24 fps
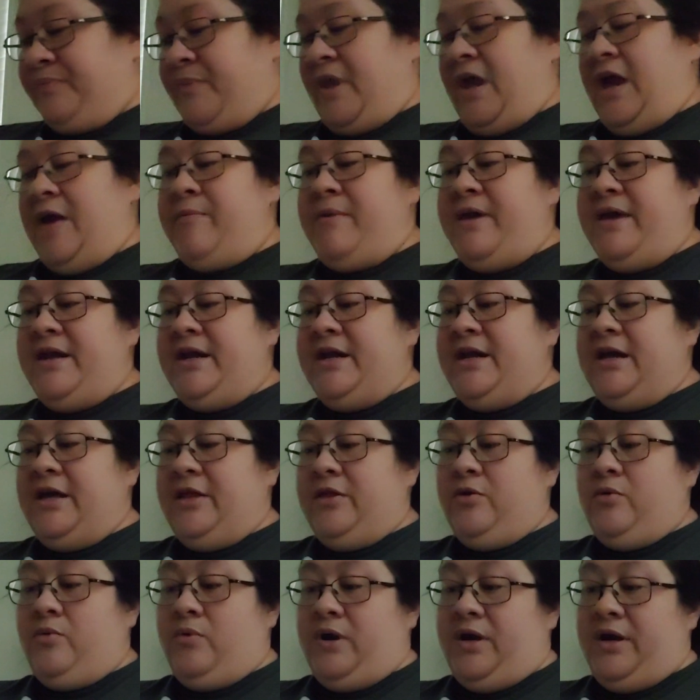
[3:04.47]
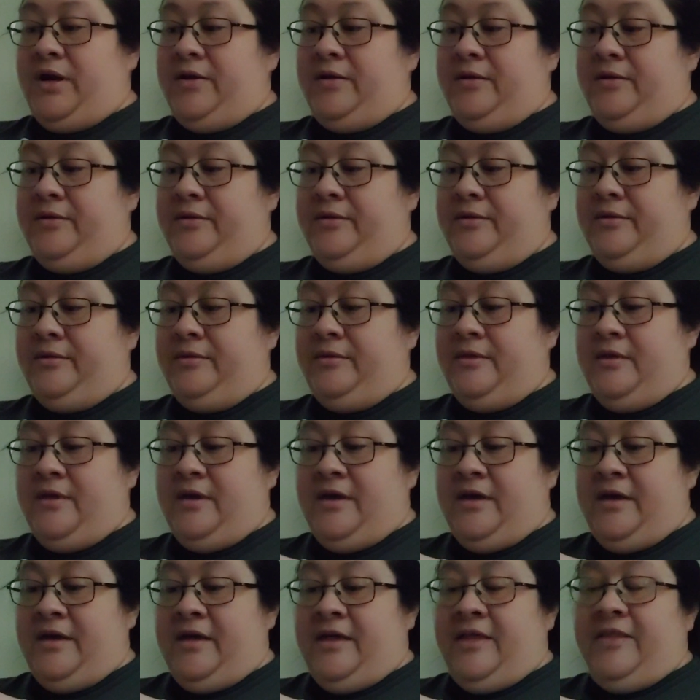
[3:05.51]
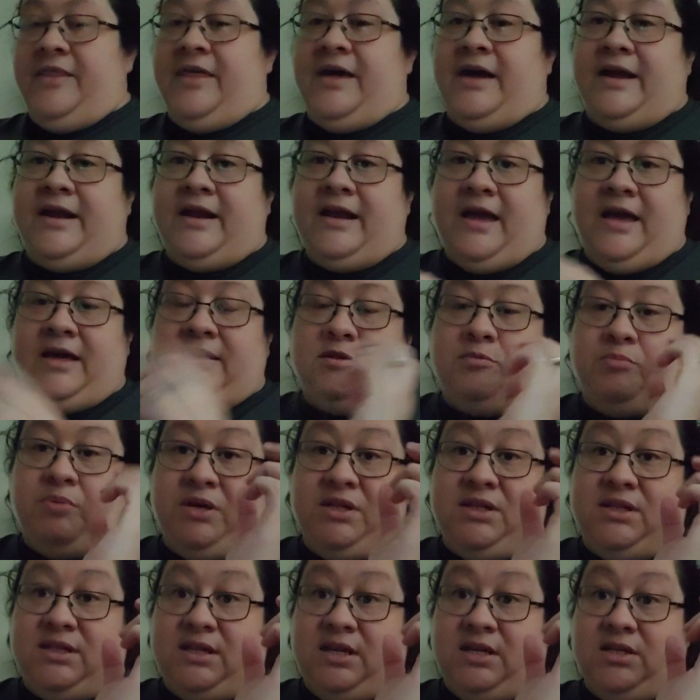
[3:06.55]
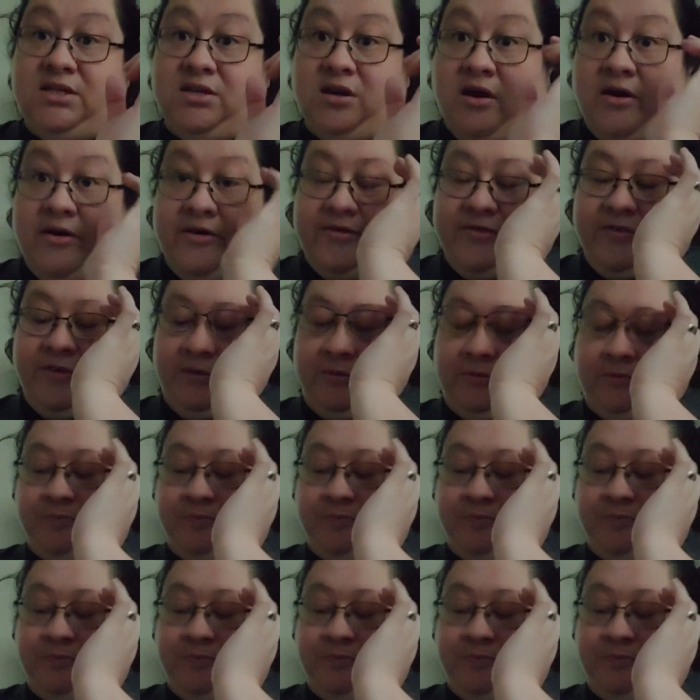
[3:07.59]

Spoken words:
I made another one that has been sent off.